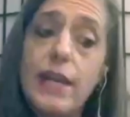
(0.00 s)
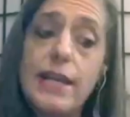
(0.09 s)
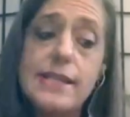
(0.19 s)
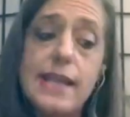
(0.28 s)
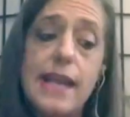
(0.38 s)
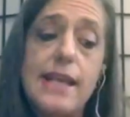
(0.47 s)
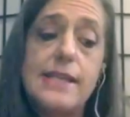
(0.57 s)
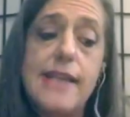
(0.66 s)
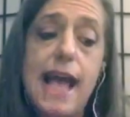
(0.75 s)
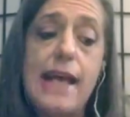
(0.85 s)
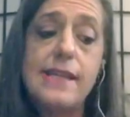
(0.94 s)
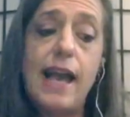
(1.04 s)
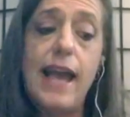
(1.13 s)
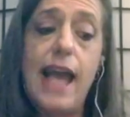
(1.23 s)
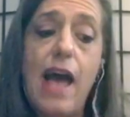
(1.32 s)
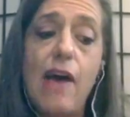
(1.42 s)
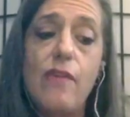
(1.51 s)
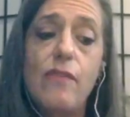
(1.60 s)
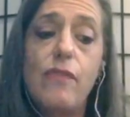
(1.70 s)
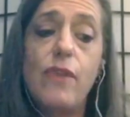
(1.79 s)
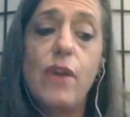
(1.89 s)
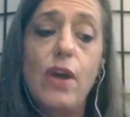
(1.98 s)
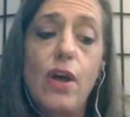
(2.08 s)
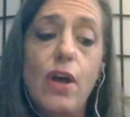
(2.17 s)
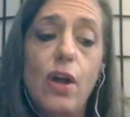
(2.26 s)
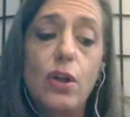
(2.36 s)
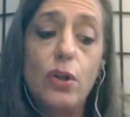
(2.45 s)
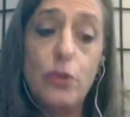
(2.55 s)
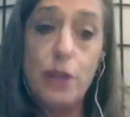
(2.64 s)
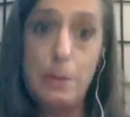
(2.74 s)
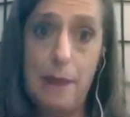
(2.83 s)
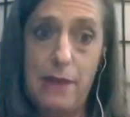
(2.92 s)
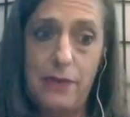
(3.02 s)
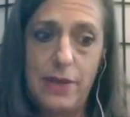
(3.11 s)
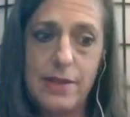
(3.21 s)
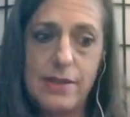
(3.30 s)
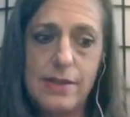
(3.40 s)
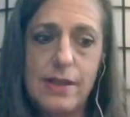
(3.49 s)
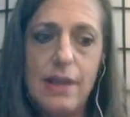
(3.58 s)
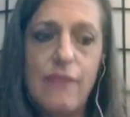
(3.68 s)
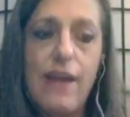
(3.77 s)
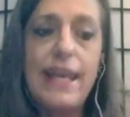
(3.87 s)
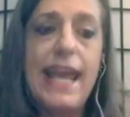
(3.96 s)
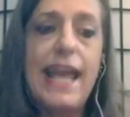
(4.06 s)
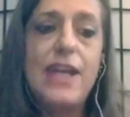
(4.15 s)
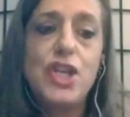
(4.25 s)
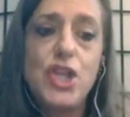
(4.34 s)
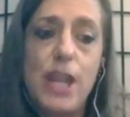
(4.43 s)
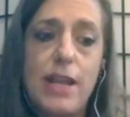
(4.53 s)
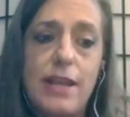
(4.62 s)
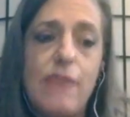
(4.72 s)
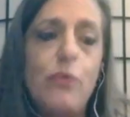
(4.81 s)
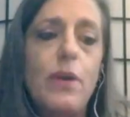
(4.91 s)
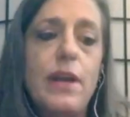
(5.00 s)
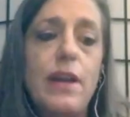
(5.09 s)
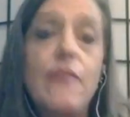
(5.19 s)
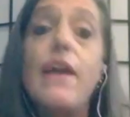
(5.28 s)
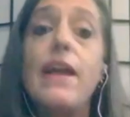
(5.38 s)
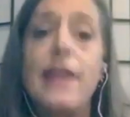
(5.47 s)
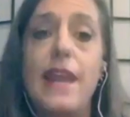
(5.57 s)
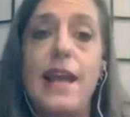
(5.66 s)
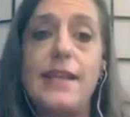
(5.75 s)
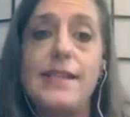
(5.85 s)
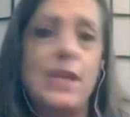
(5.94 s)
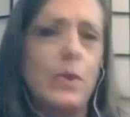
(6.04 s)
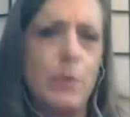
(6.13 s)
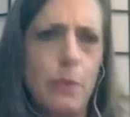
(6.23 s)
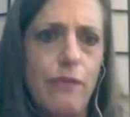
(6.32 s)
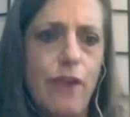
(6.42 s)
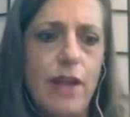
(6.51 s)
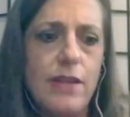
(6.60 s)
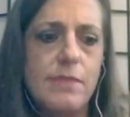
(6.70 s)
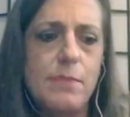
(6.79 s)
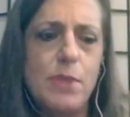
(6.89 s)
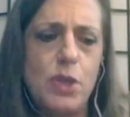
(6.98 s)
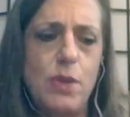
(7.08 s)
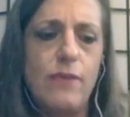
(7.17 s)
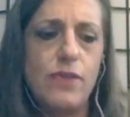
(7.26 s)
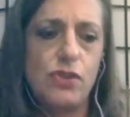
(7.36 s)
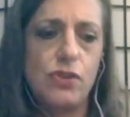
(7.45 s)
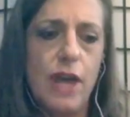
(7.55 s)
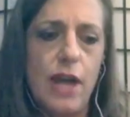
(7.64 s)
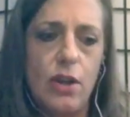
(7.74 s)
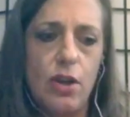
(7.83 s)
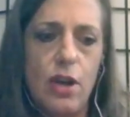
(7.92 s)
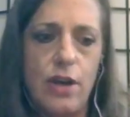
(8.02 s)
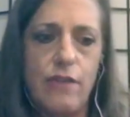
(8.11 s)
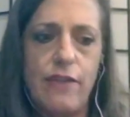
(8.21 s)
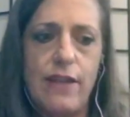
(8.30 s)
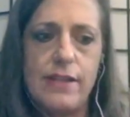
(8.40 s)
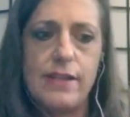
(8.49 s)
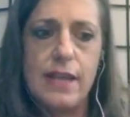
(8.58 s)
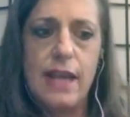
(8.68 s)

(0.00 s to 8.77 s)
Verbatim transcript: is, is as I have learned about this, if I can't shake, if we're at an event and I see you and we're friends, but you have a certain kind of look on your face,